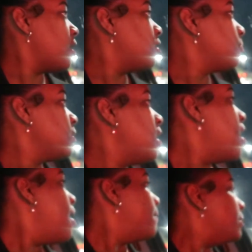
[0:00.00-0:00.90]
lot out of me
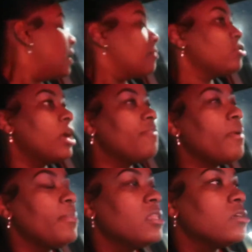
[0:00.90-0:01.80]
but yeah i'm trying to
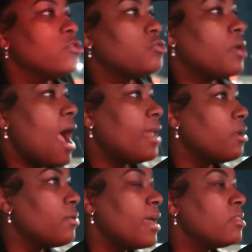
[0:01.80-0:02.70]
find me a liquor store i
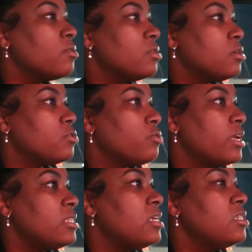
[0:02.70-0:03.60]
know that little liquor store
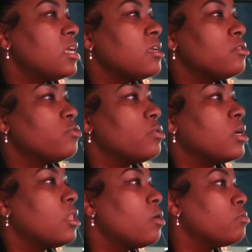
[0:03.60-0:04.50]
that tj liquor store
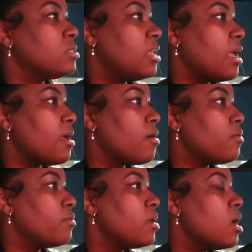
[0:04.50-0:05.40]
closed
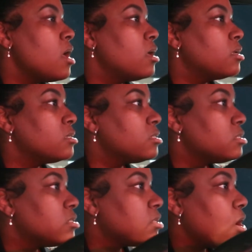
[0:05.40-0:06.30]
down
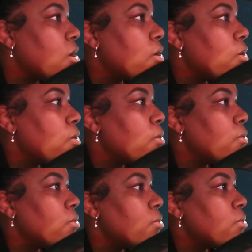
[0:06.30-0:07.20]
so